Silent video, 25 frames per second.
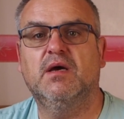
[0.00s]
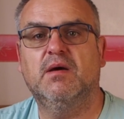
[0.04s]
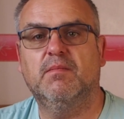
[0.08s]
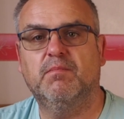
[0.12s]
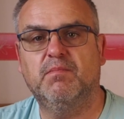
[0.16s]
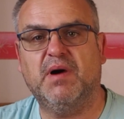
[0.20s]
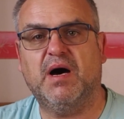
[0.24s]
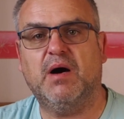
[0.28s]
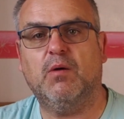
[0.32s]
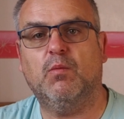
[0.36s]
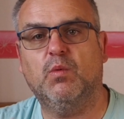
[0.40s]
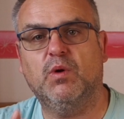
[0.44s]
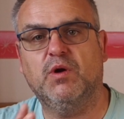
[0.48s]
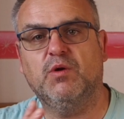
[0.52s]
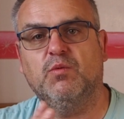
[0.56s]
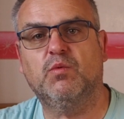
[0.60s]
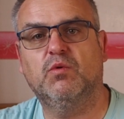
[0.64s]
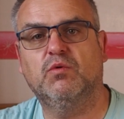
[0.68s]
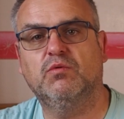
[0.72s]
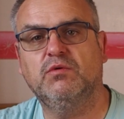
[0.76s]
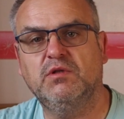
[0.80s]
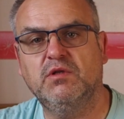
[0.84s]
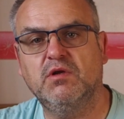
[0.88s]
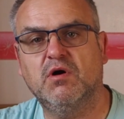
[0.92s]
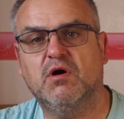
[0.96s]
but we will
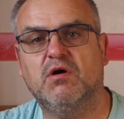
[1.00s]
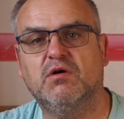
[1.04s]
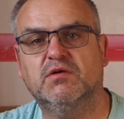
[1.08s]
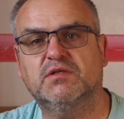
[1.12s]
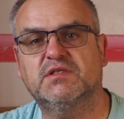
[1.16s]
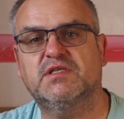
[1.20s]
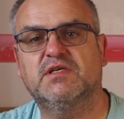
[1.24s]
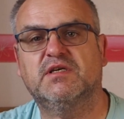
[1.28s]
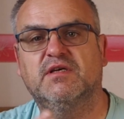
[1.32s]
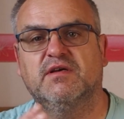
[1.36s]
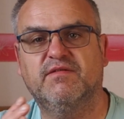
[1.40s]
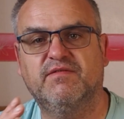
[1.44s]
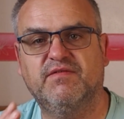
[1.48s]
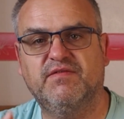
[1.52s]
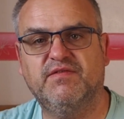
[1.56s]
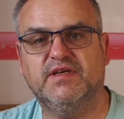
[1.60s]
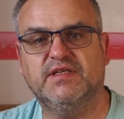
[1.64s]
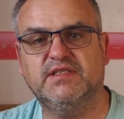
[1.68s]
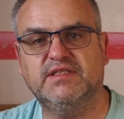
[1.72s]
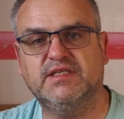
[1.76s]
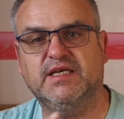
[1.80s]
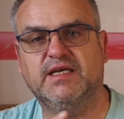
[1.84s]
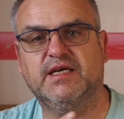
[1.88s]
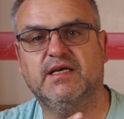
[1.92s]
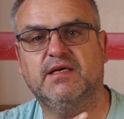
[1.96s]
not
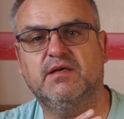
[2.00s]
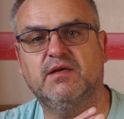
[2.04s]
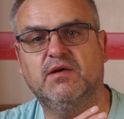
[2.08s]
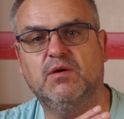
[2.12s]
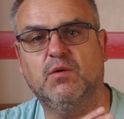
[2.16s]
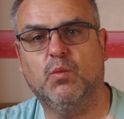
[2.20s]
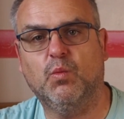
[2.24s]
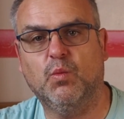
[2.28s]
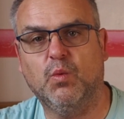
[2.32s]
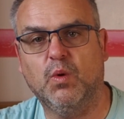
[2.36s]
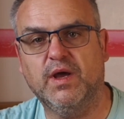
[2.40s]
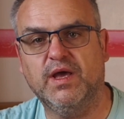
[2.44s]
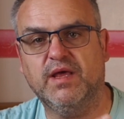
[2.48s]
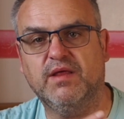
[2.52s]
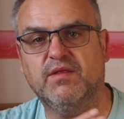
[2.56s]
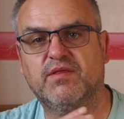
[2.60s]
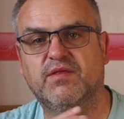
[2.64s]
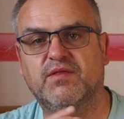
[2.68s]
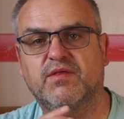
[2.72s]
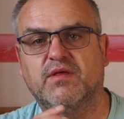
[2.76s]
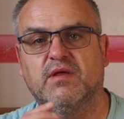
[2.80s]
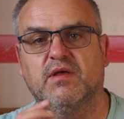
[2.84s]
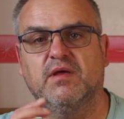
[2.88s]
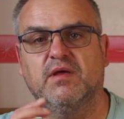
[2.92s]
fit it with